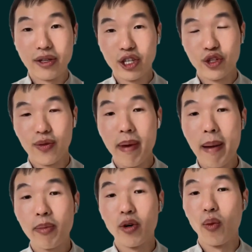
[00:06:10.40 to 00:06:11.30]
just
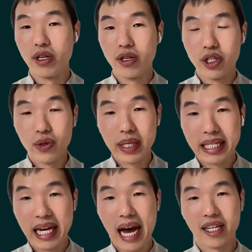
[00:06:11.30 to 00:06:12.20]
remember when you're doing
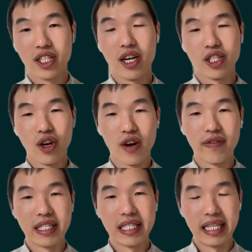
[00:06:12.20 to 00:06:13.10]
tax loss
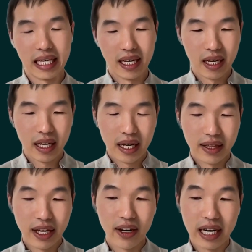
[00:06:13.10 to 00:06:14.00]
harvesting,
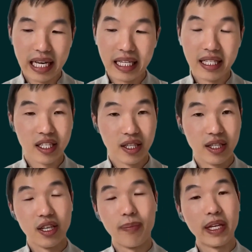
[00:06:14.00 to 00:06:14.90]
there is
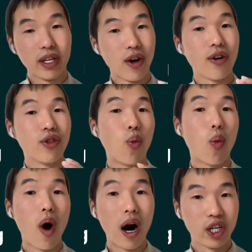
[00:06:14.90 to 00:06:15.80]
something called the
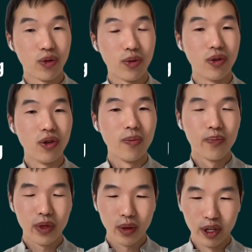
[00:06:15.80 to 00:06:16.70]
wash rule,
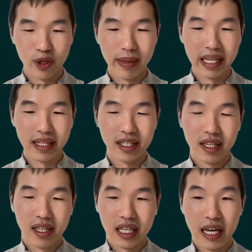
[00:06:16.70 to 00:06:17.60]
which means
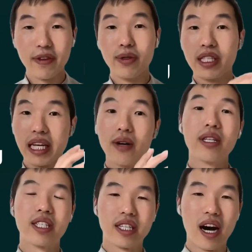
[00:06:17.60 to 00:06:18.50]
if you sell a
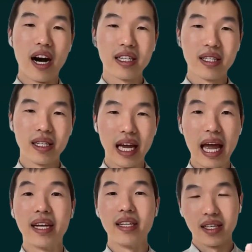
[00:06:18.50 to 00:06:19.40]
stock
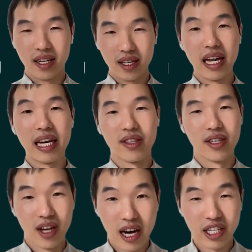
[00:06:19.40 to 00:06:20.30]
and collect the
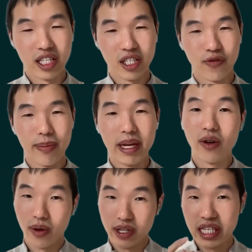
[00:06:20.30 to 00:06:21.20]
losses from it,
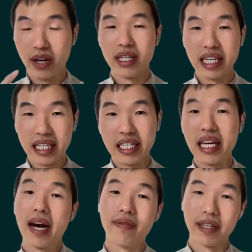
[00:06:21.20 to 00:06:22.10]
or sell an
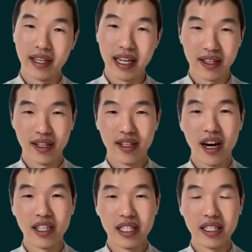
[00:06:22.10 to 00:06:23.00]
ETF and collect the
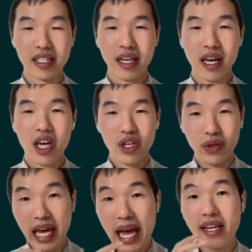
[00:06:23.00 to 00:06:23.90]
losses, you
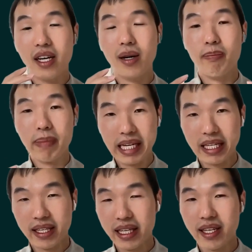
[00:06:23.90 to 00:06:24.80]
can't
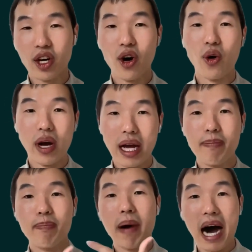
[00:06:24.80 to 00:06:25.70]
immediately go
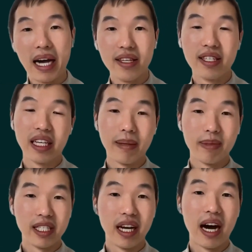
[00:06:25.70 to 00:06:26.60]
and buy the same
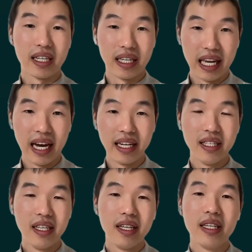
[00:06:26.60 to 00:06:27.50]
stock again.
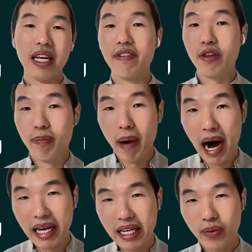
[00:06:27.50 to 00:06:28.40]
If you buy
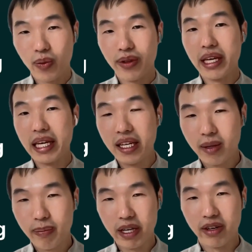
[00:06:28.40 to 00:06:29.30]
it within a
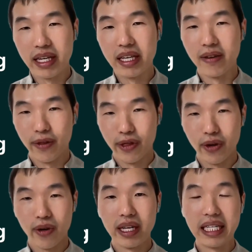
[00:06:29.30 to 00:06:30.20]
period of
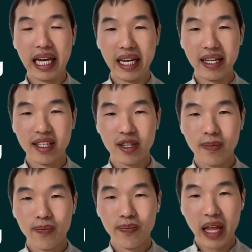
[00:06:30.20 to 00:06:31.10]
30 days
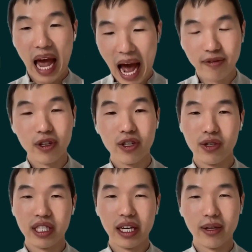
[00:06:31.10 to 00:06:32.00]
after you
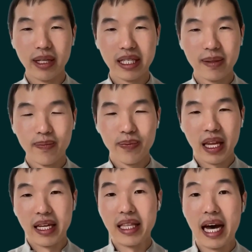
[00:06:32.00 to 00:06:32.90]
sell it,
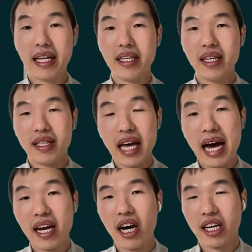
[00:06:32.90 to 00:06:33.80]
then
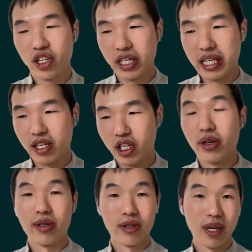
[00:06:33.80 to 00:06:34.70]
that actually
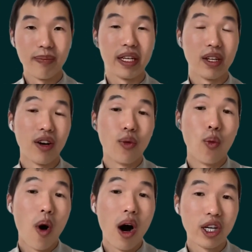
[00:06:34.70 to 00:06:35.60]
triggers something called the
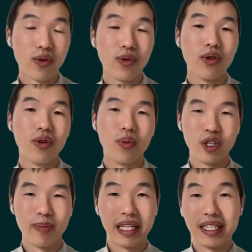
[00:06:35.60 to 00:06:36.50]
wash rule, which
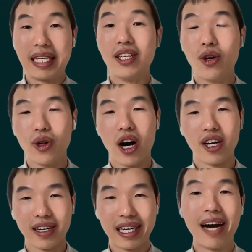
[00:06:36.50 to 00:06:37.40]
means it no longer
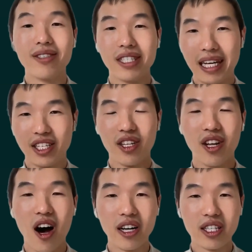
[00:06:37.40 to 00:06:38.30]
counts as a
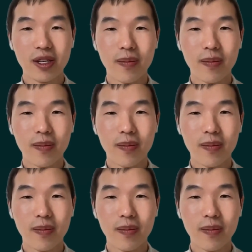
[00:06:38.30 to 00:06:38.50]
loss.